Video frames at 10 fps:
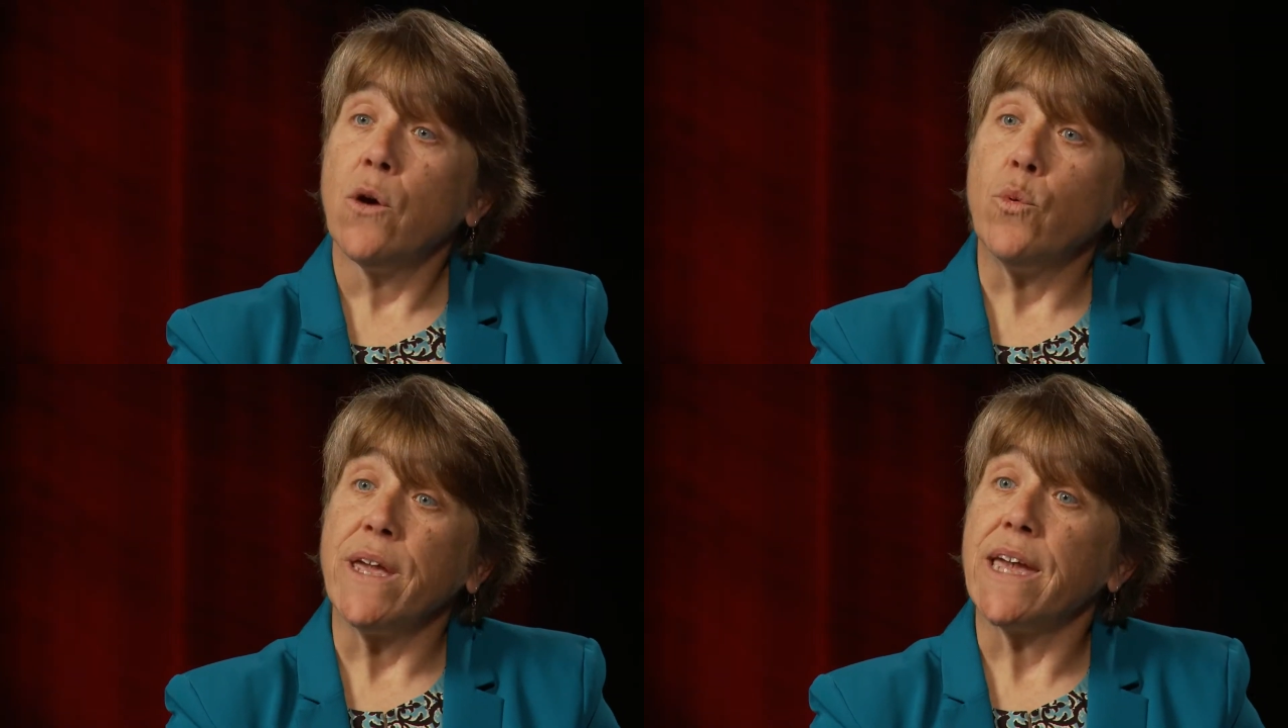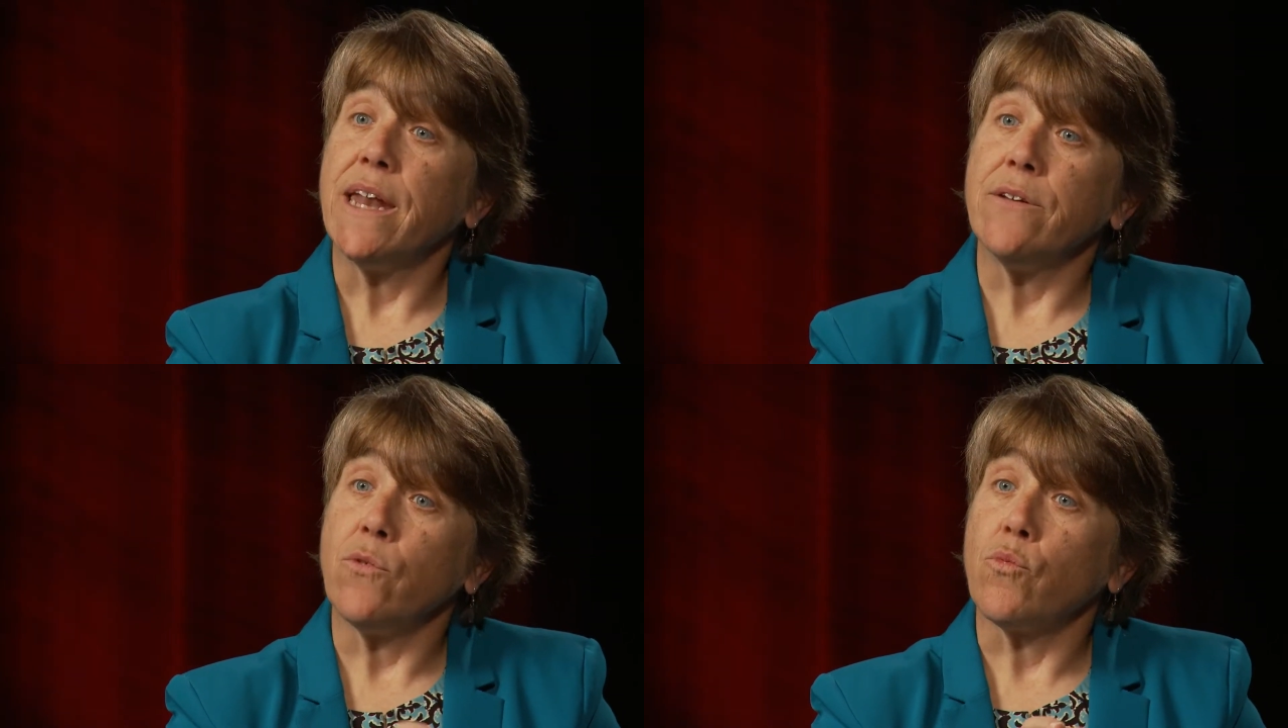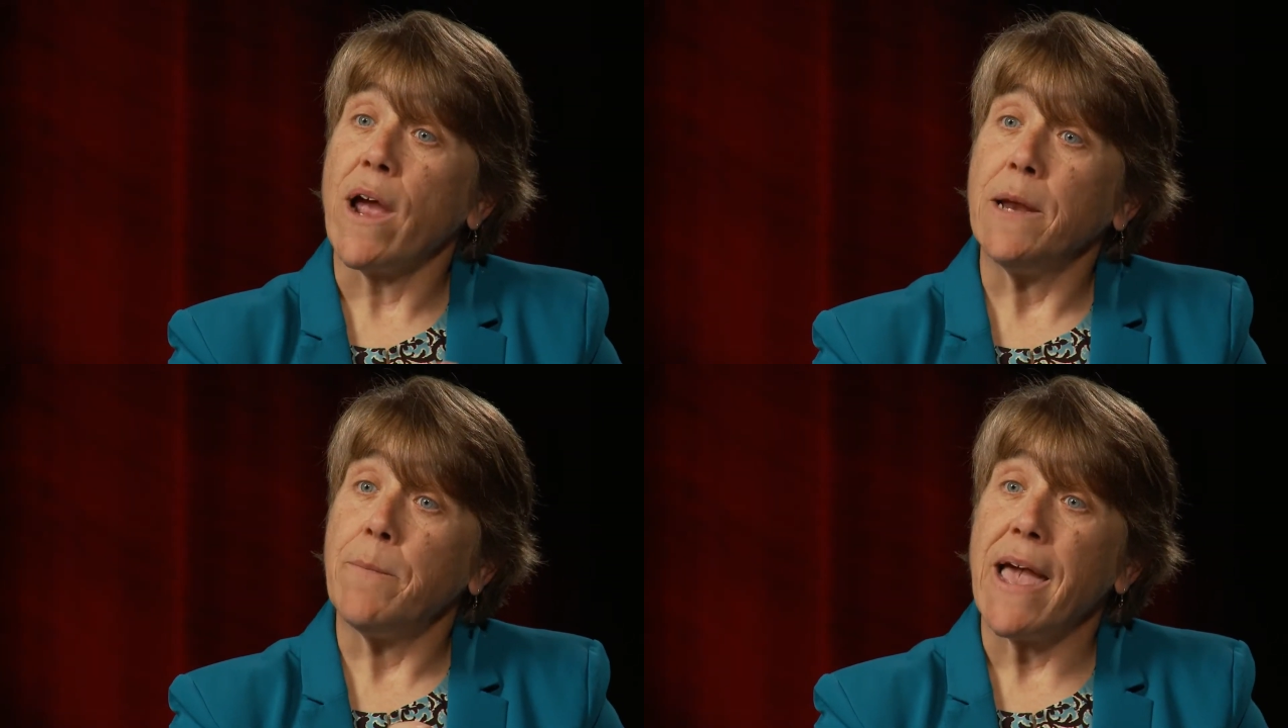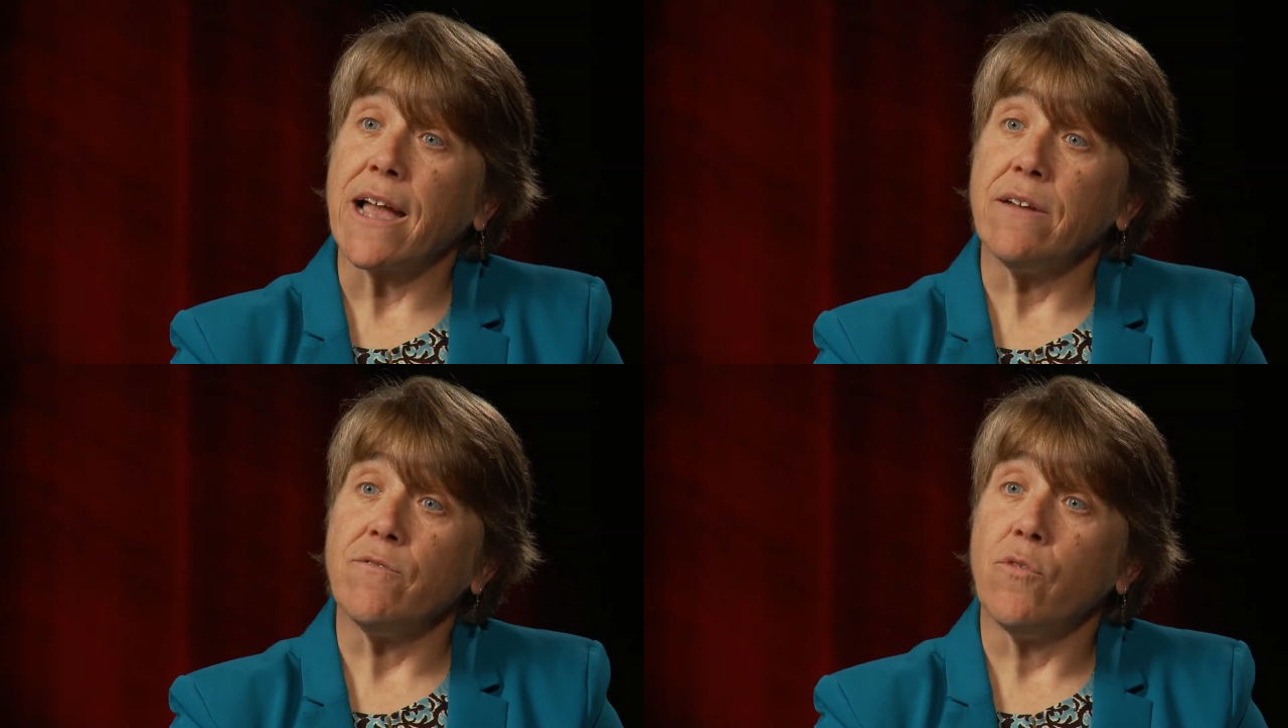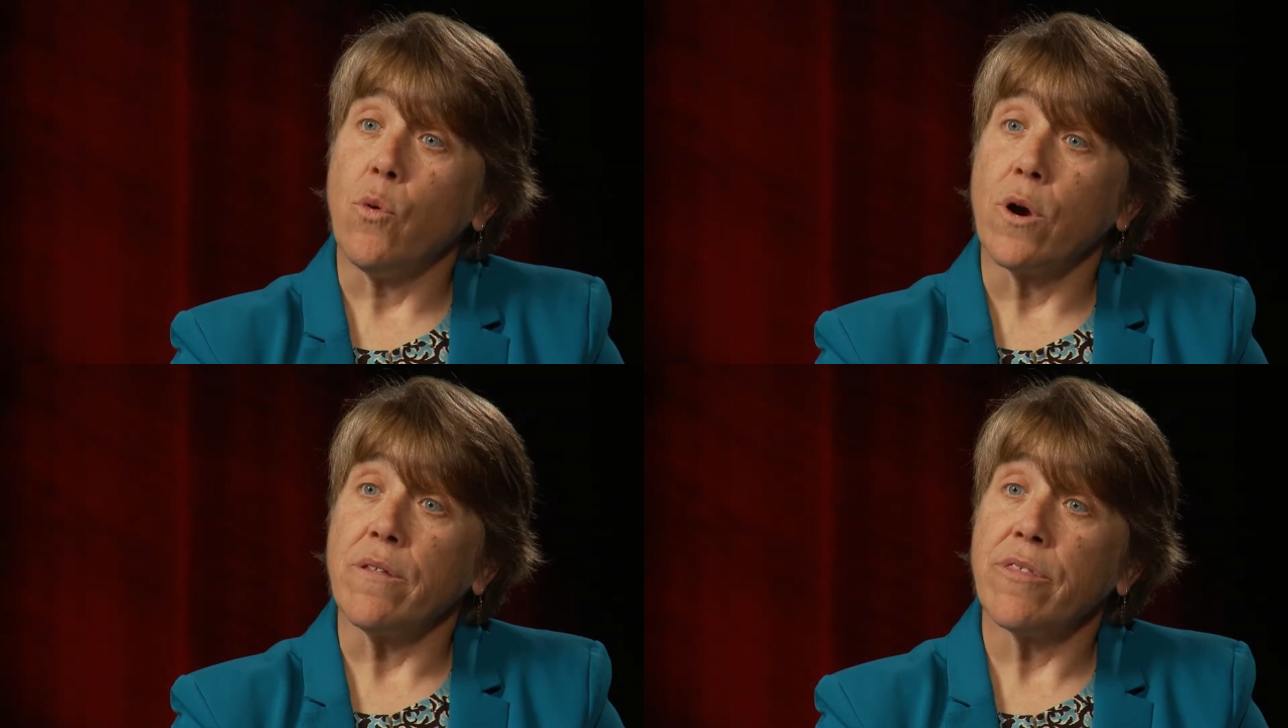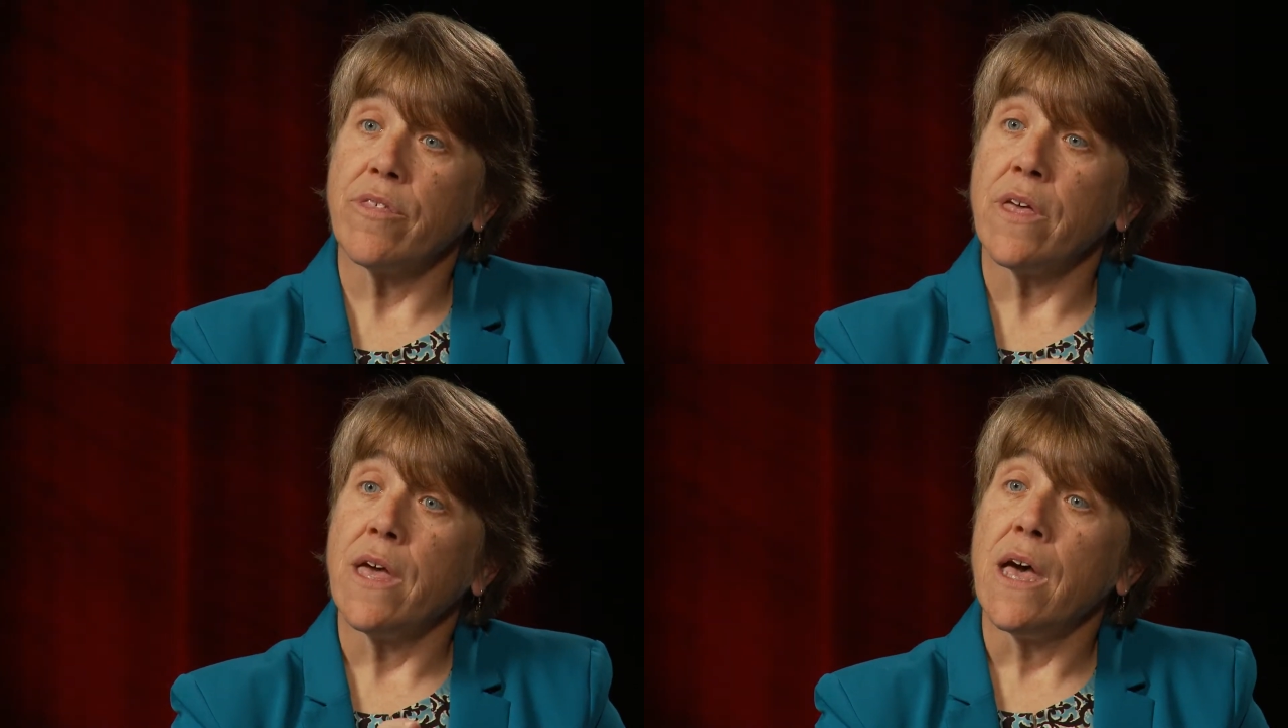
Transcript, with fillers: we can write back and forth?